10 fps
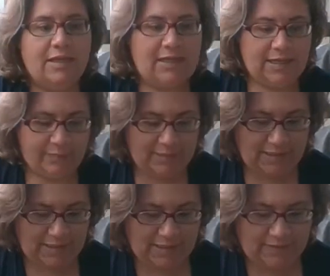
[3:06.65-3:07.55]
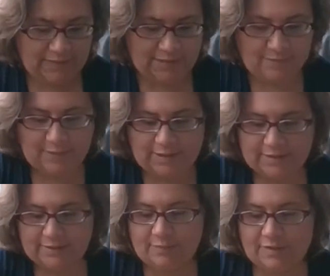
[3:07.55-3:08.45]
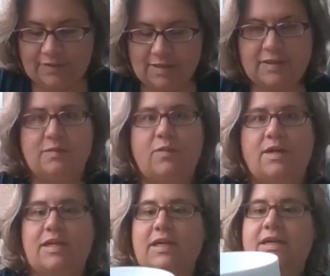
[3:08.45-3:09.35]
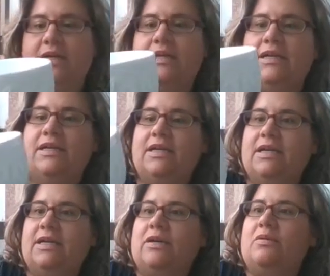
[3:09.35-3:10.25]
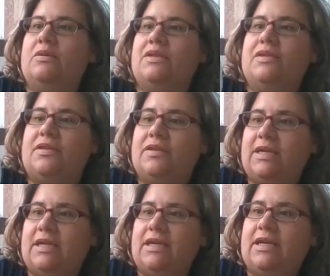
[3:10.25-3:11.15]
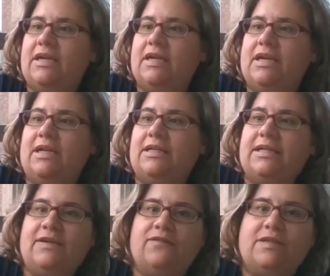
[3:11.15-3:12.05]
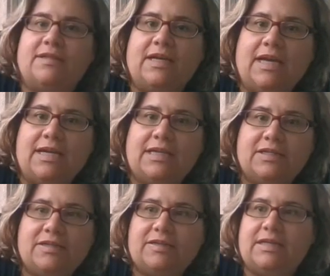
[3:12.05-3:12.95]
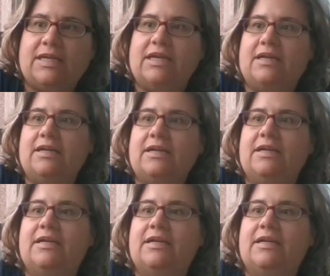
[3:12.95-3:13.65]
Yep, and then I picked up this one here with the leaf design, as you see here.